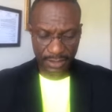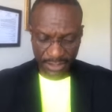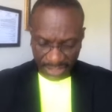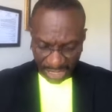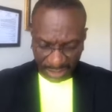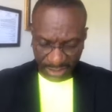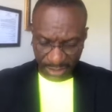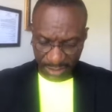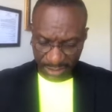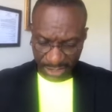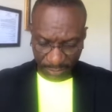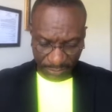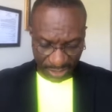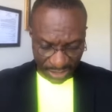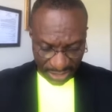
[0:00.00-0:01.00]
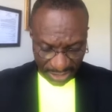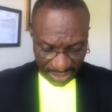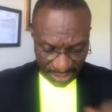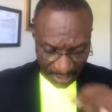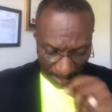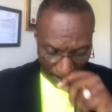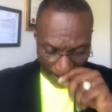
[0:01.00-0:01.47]
Chat, chapter
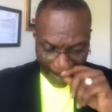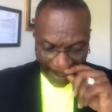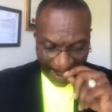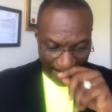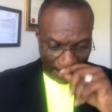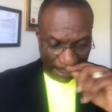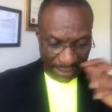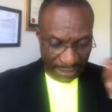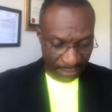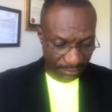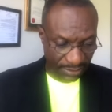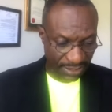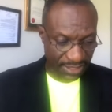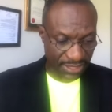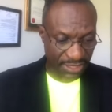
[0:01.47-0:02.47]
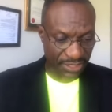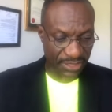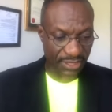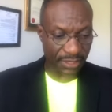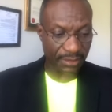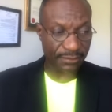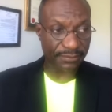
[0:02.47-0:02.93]
16. Acts chapter
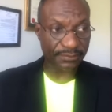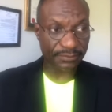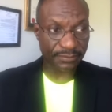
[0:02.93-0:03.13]
16.